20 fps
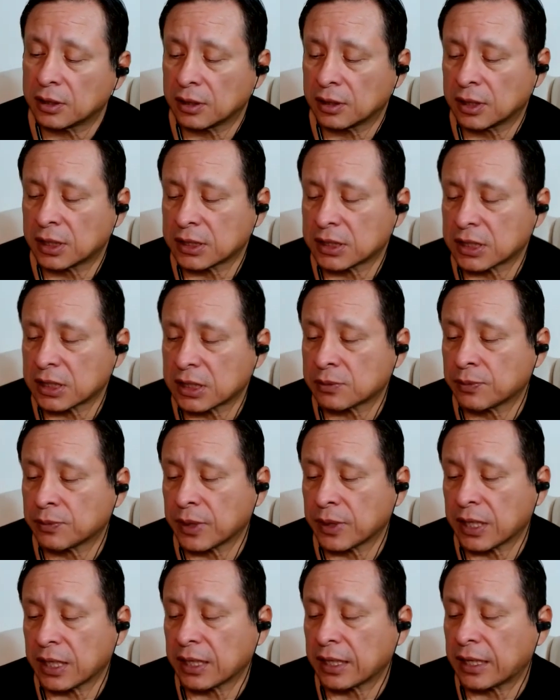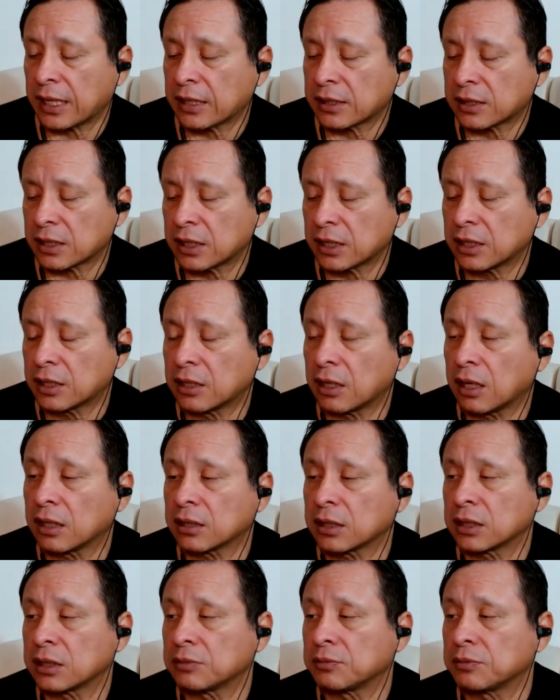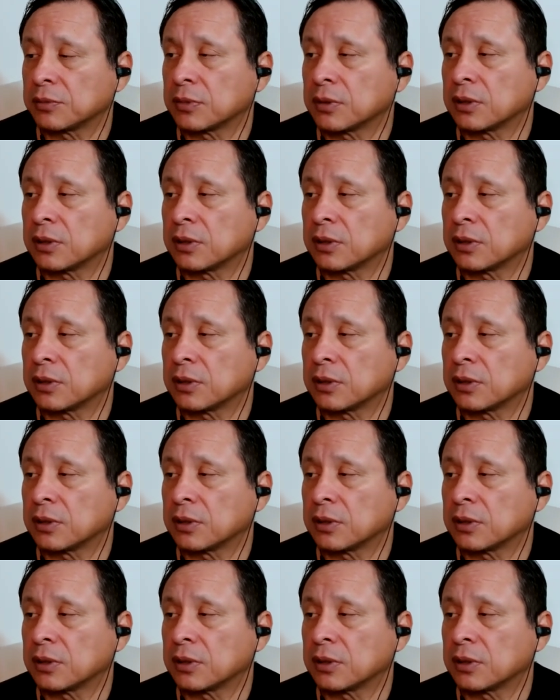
This is by Anthony Gottlieb.